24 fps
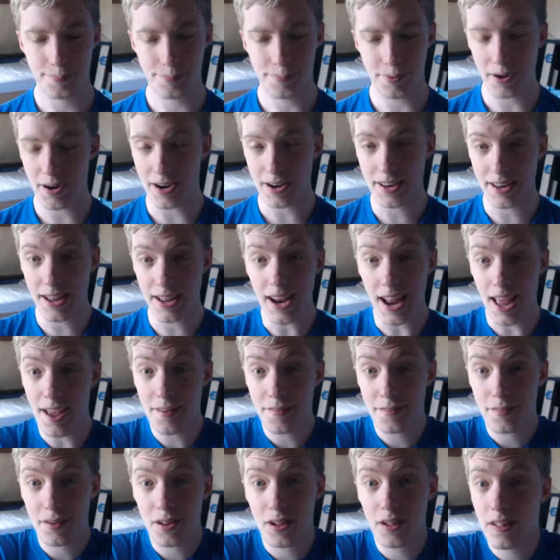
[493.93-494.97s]
But I did
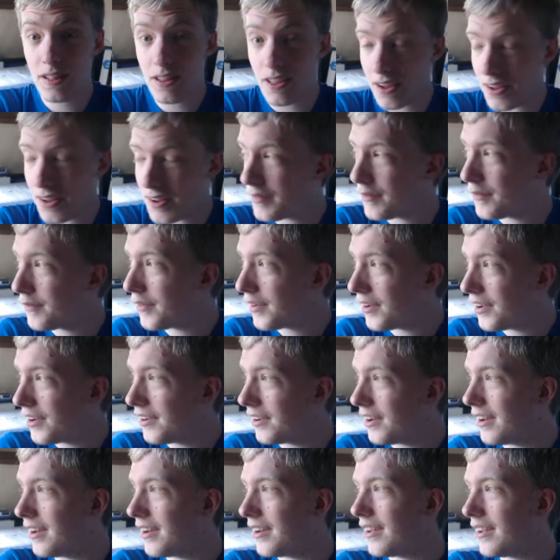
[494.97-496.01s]
have a lot of fun
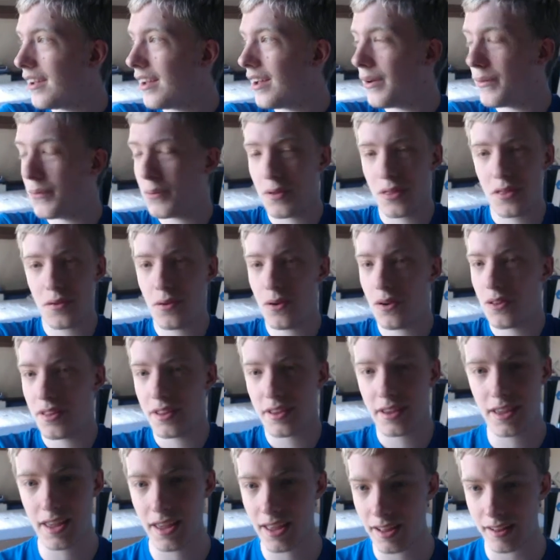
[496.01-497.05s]
with all of
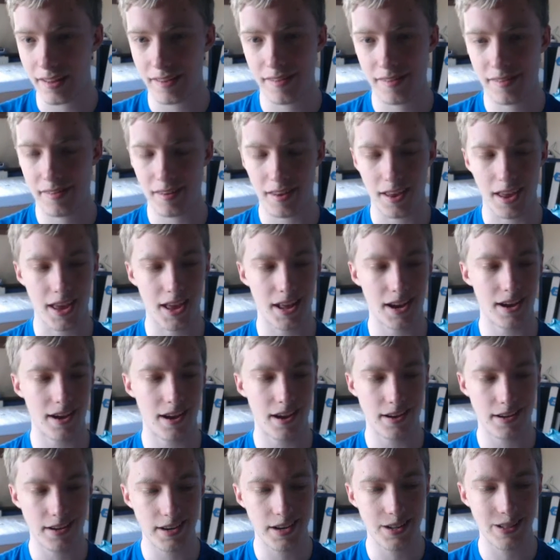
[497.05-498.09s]
the kids, and
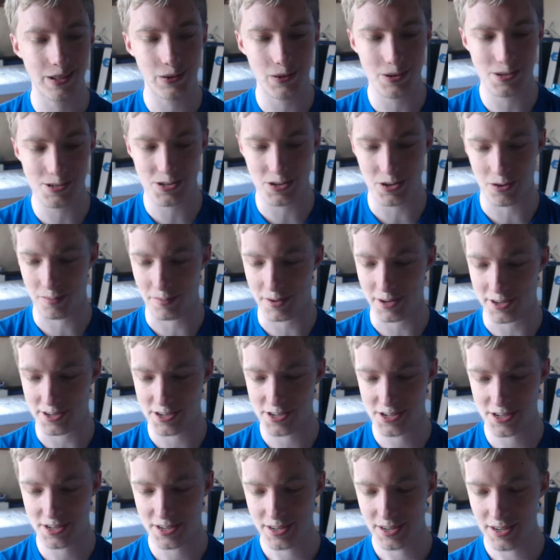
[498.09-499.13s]
I did learn so
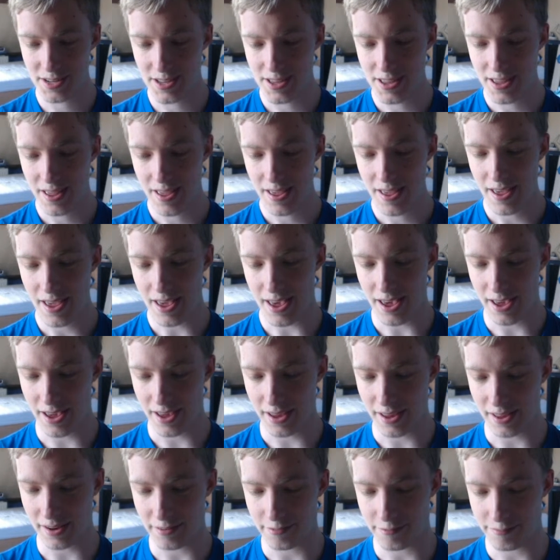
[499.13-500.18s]
much,
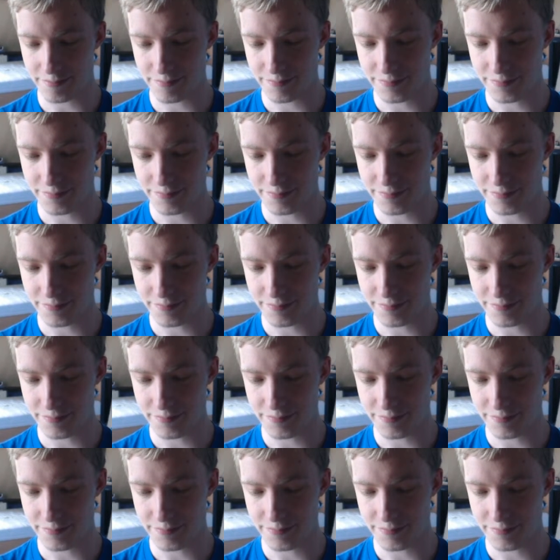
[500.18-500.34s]
and